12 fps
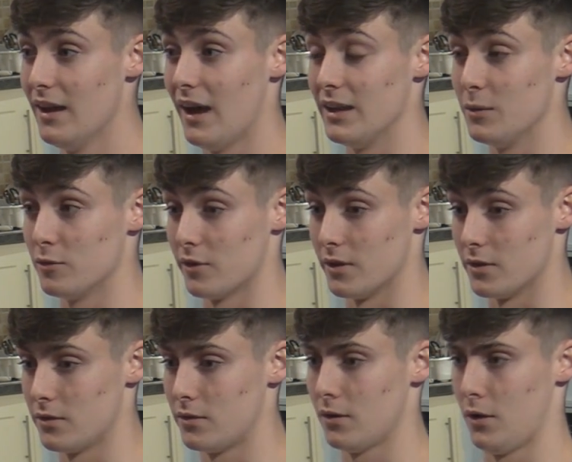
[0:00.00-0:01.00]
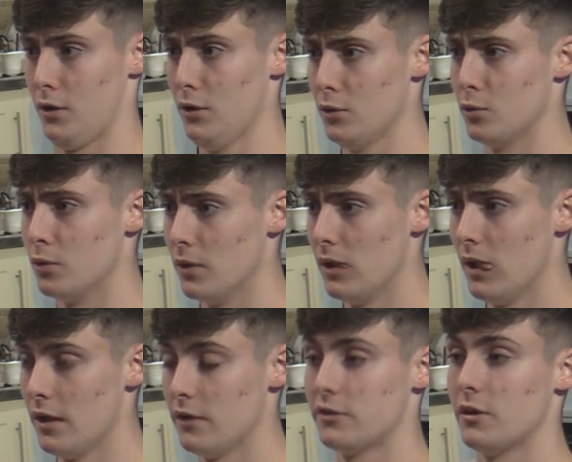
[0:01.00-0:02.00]
And he was like, oh.
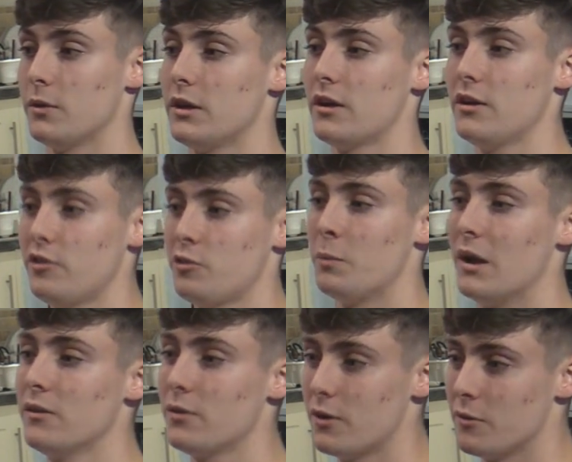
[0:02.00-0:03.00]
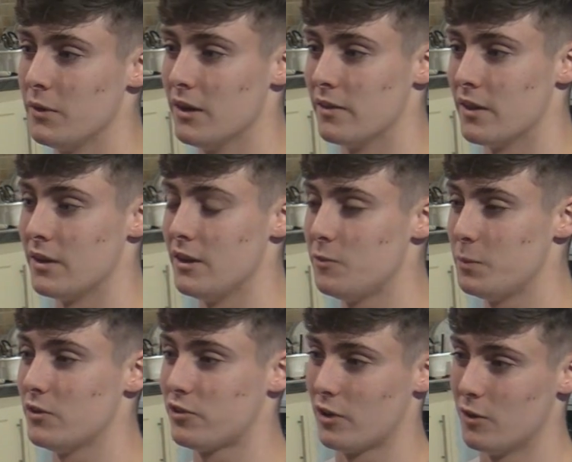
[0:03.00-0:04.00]
So he kind of just mentored me, and then he's
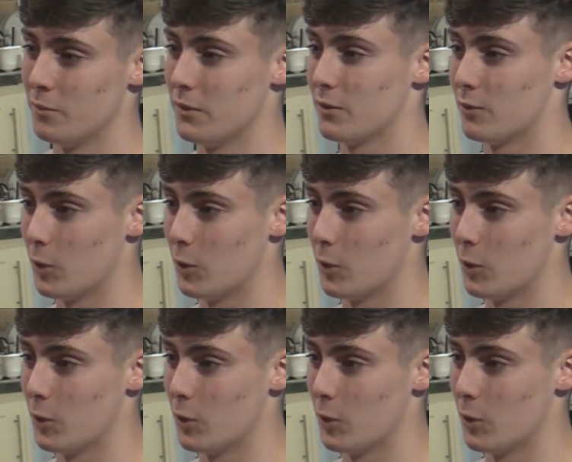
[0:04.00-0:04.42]
been showing me the